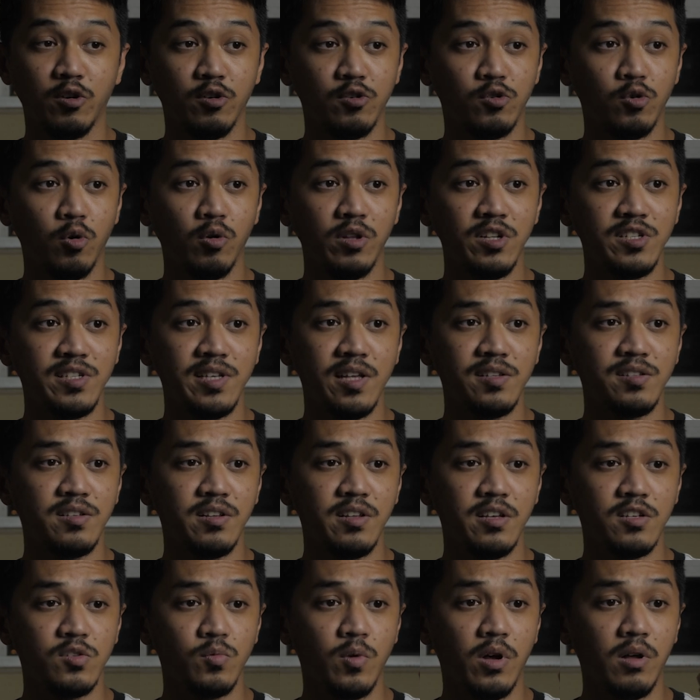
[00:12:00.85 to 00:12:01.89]
control
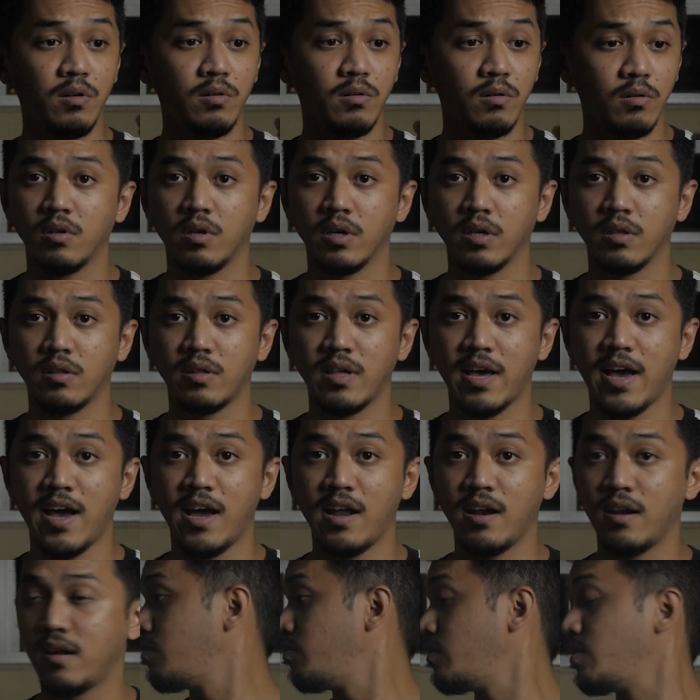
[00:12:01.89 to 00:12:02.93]
intensity as well, like
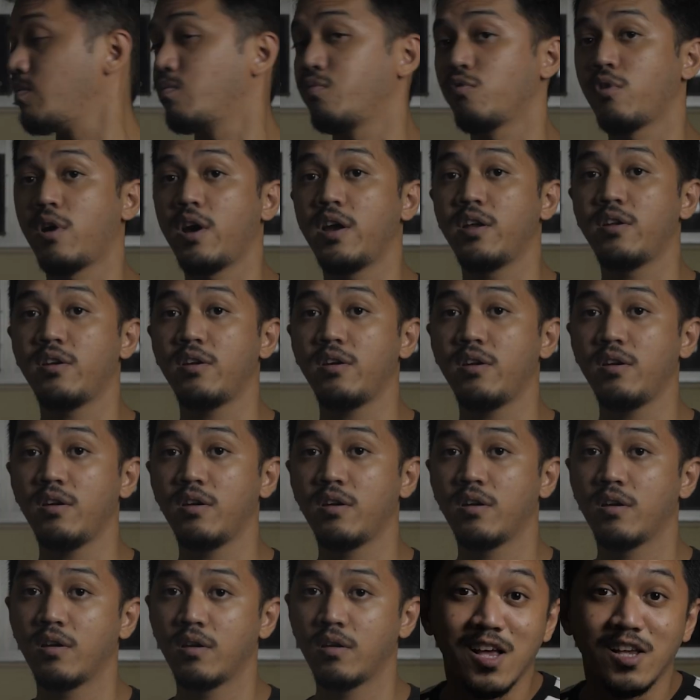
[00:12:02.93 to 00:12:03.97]
that, be brighter.
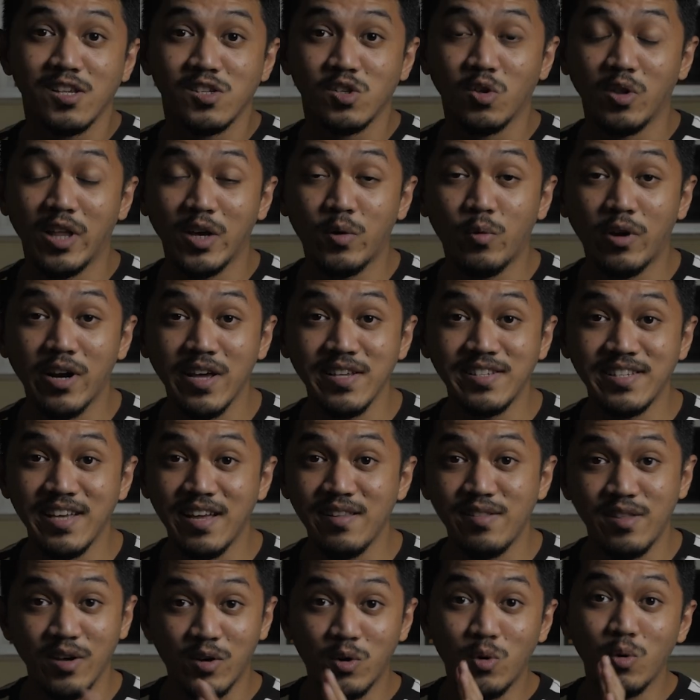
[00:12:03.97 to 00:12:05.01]
So like what I
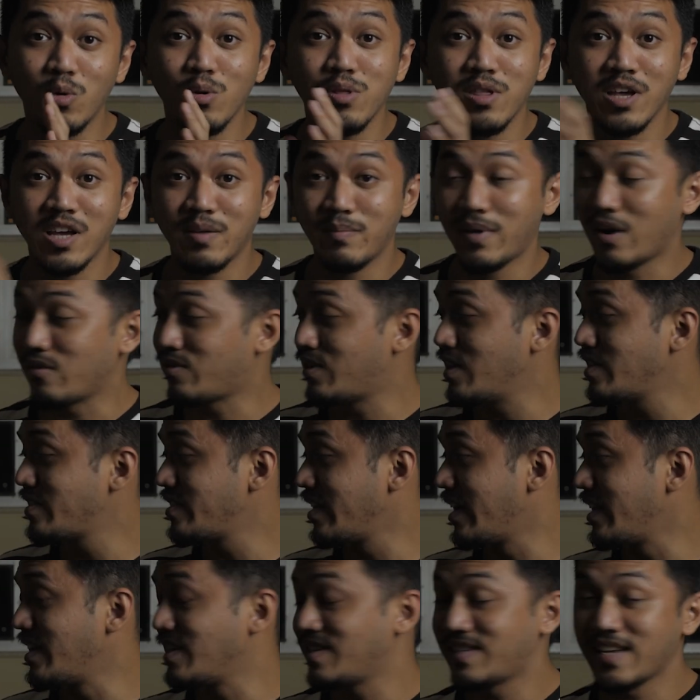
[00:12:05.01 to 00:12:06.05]
said, the cool thing about this
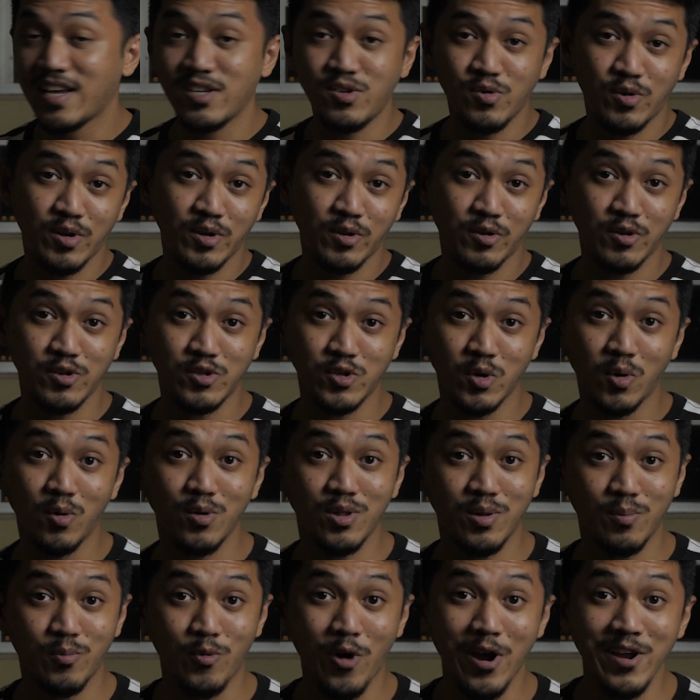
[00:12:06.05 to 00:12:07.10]
light is that you can control
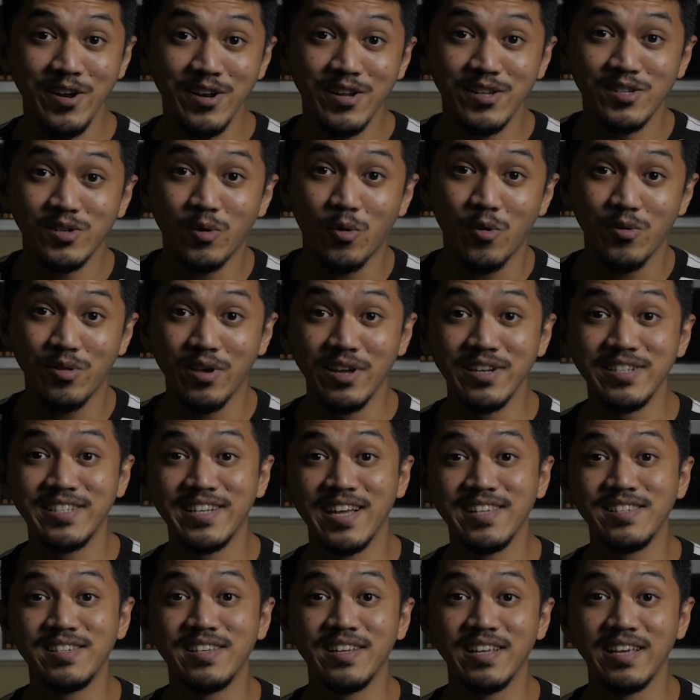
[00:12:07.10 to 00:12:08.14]
the brightness or the
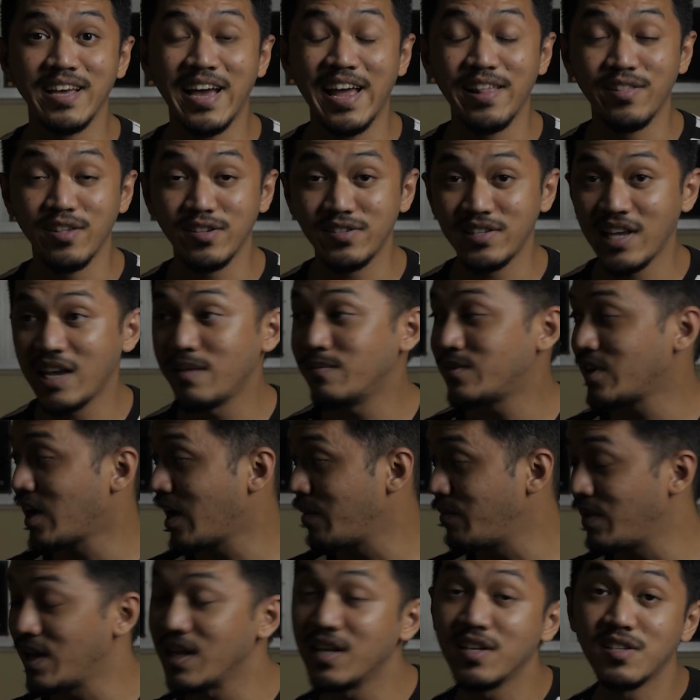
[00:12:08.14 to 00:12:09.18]
intensity. At the same
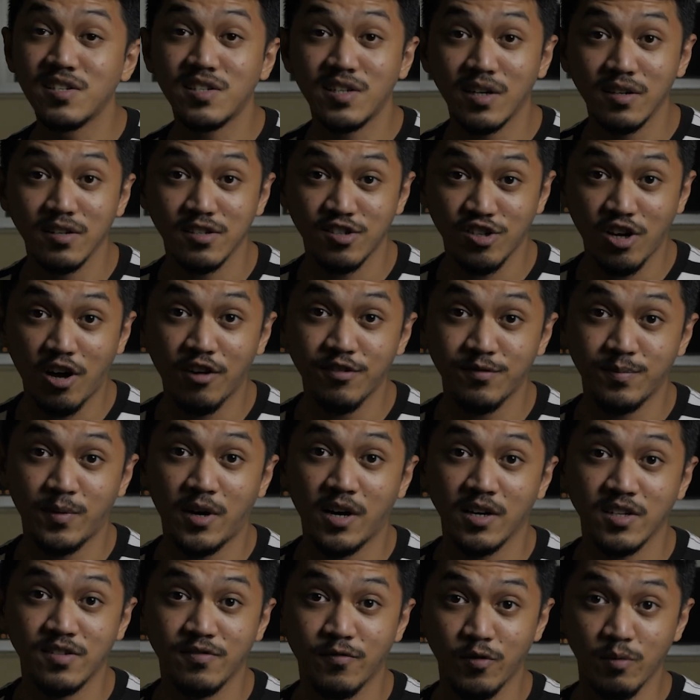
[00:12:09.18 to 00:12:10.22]
time, it is still a
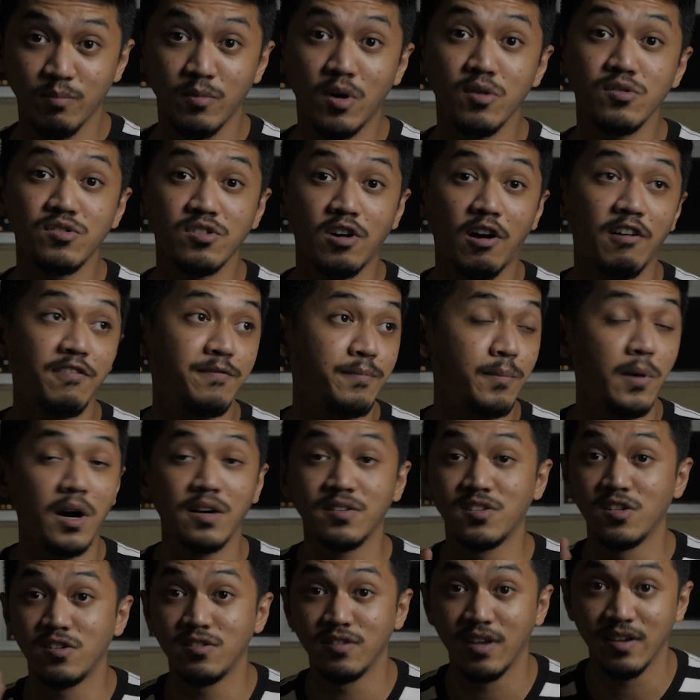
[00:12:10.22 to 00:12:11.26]
softbox. For most
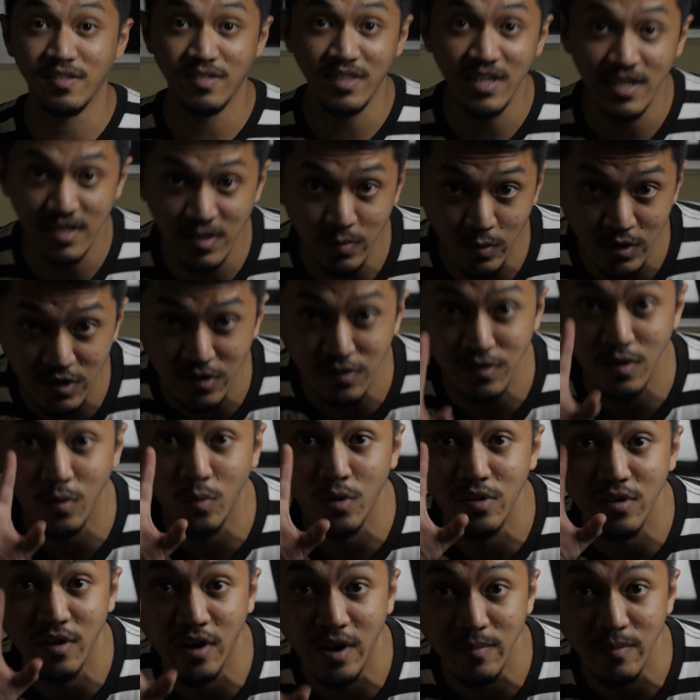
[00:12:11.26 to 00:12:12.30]
softboxes like this, which is the one that